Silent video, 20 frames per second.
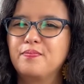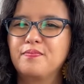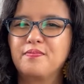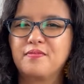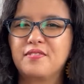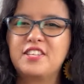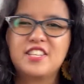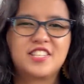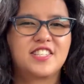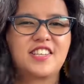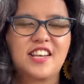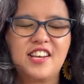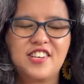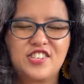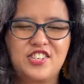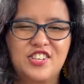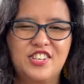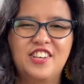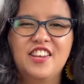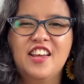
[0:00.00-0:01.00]

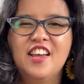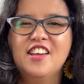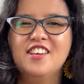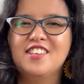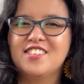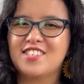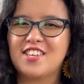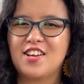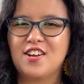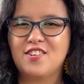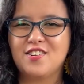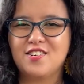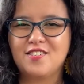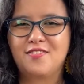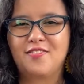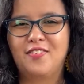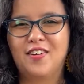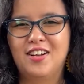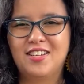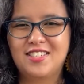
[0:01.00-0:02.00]
discussion. So
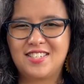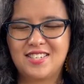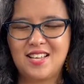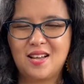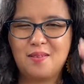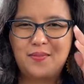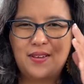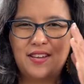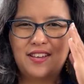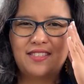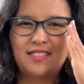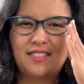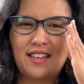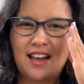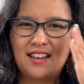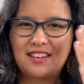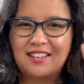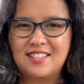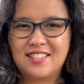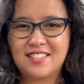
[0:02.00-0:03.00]
first up in
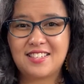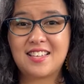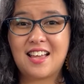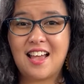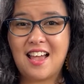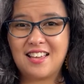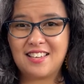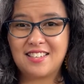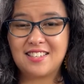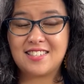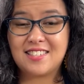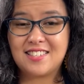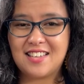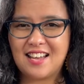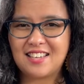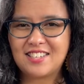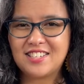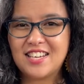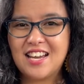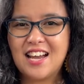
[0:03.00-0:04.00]
that is a
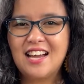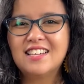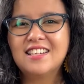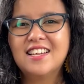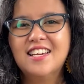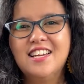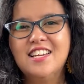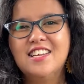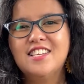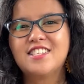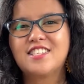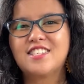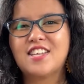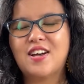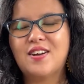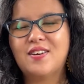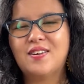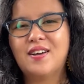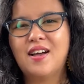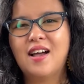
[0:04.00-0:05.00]
stat chat.
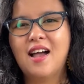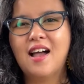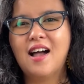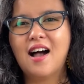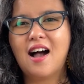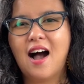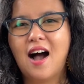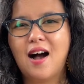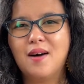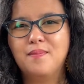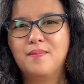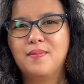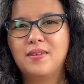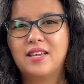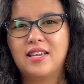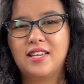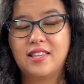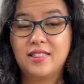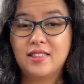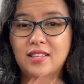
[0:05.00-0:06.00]
So
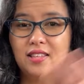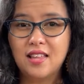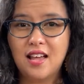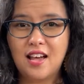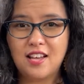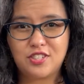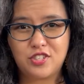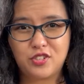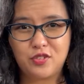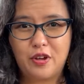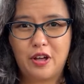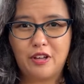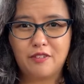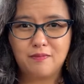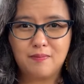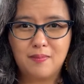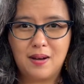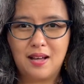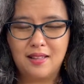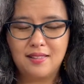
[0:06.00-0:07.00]
in the last 12
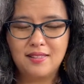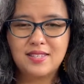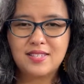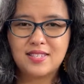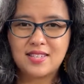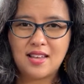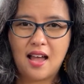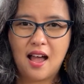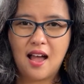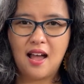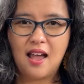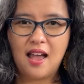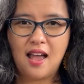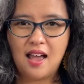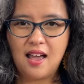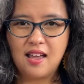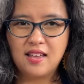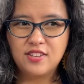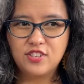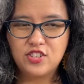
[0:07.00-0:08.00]
months,
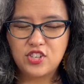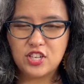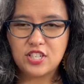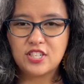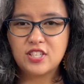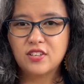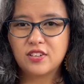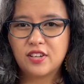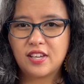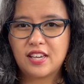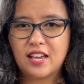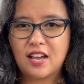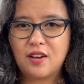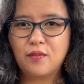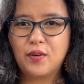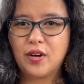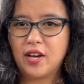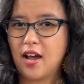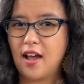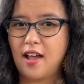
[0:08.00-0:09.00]
just looking at
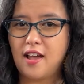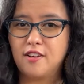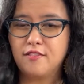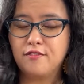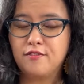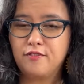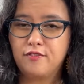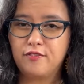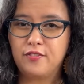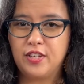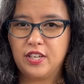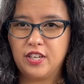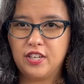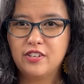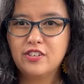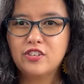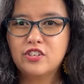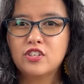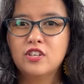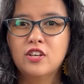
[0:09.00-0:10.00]
what I have
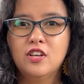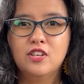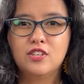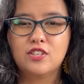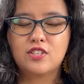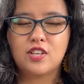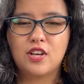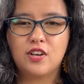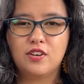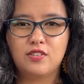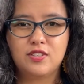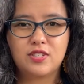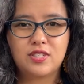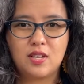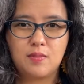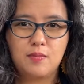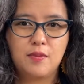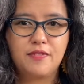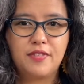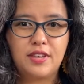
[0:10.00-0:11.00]
finished, so
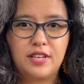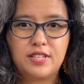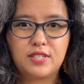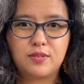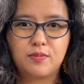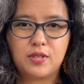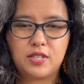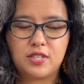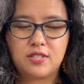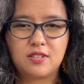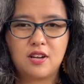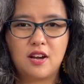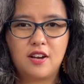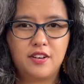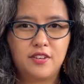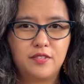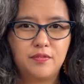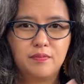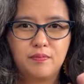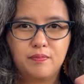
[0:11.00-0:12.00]
some of these were
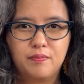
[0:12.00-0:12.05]
started